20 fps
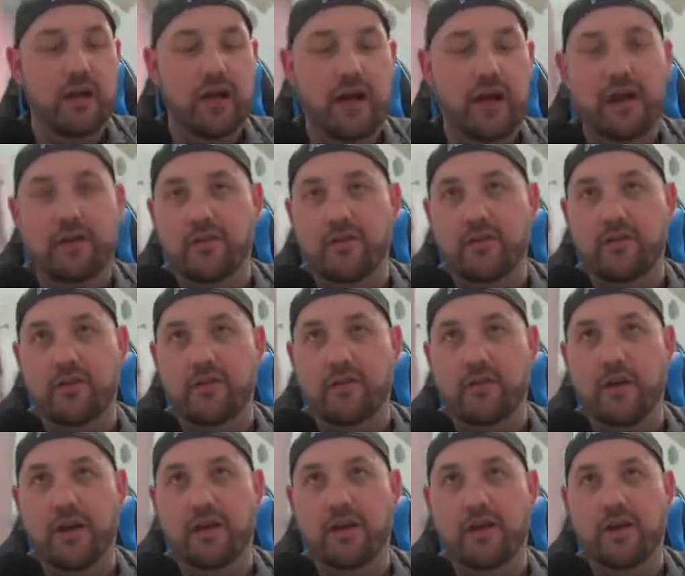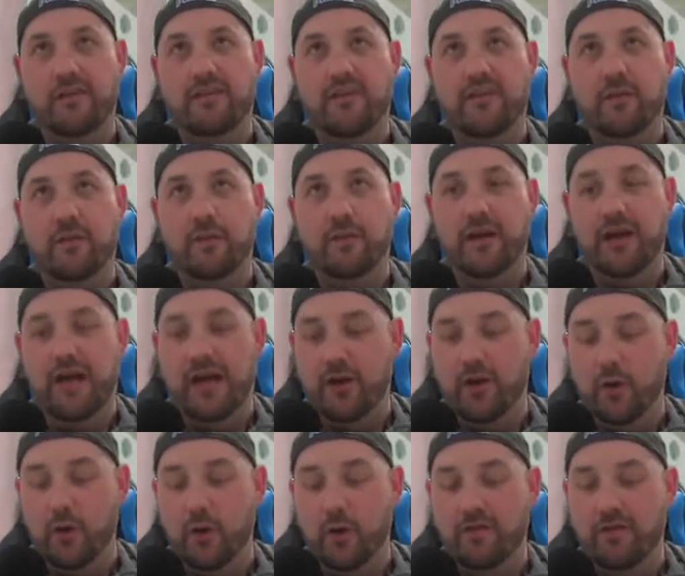Uh, so this is quite nice. Give it a bit of
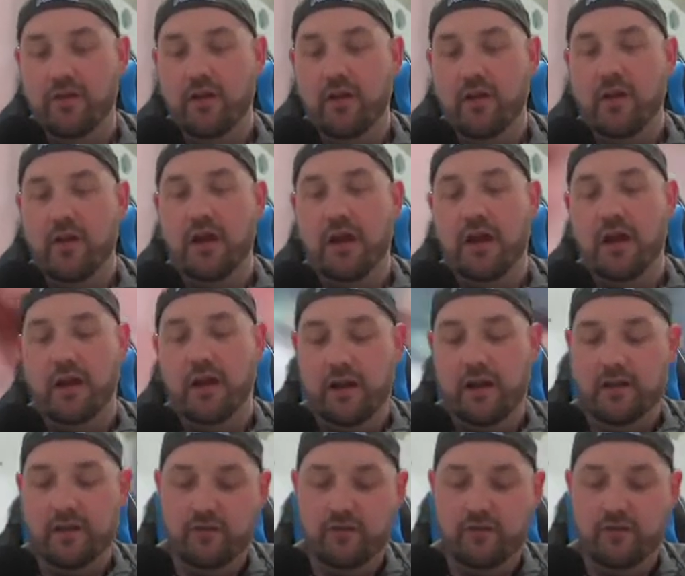unearth uh,